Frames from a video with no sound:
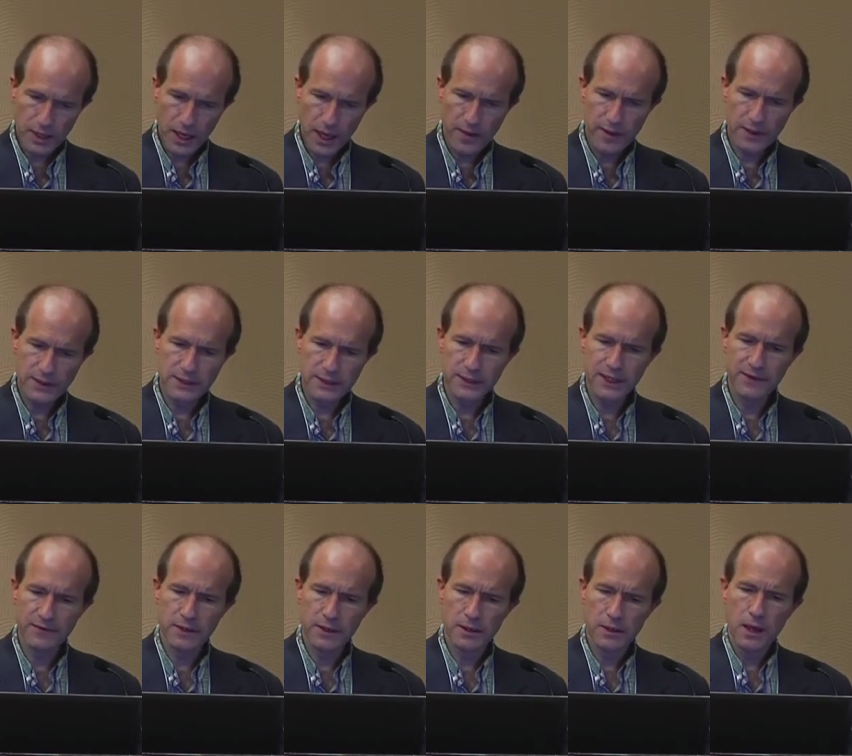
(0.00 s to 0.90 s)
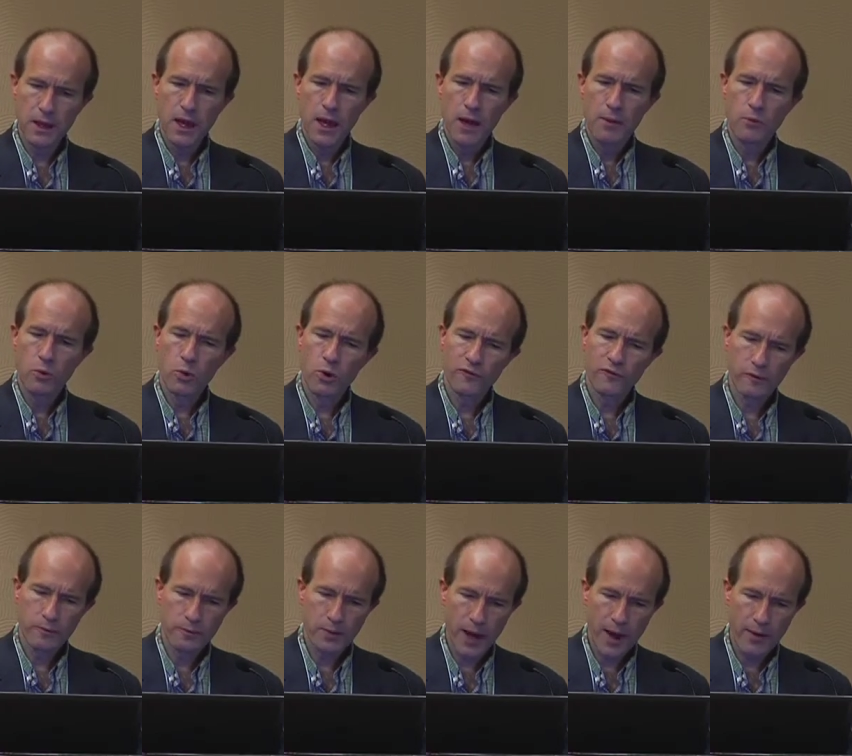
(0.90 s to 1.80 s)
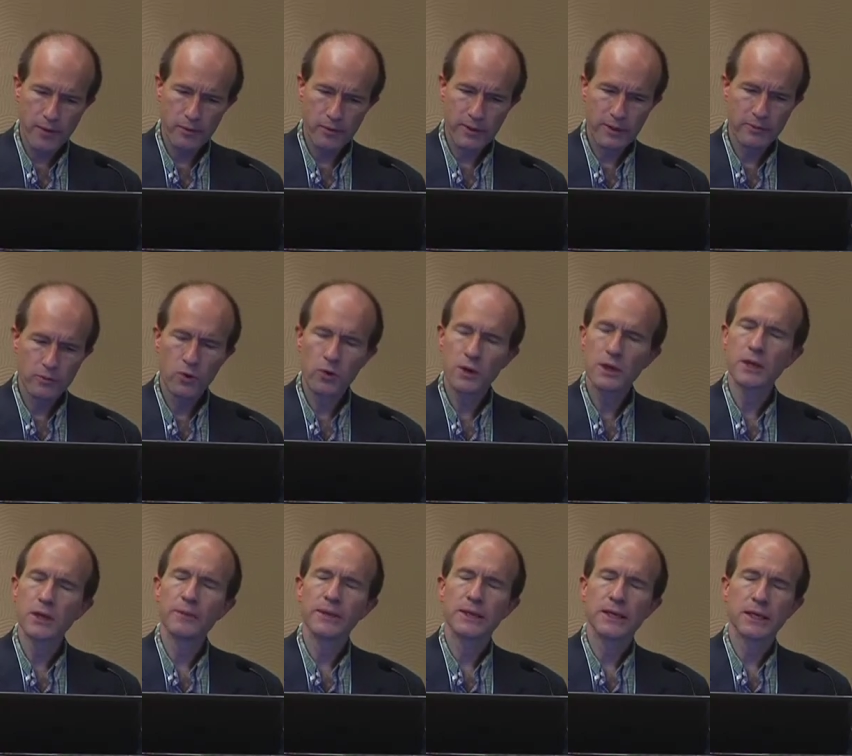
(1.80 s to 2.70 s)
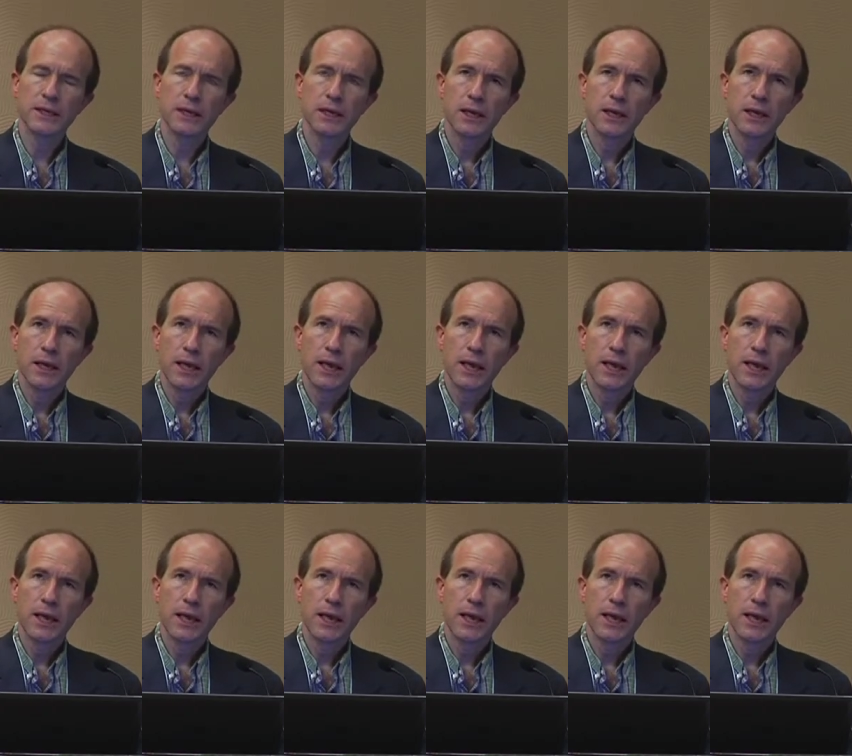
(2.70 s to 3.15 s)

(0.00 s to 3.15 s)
And this is even more of a problem and more limiting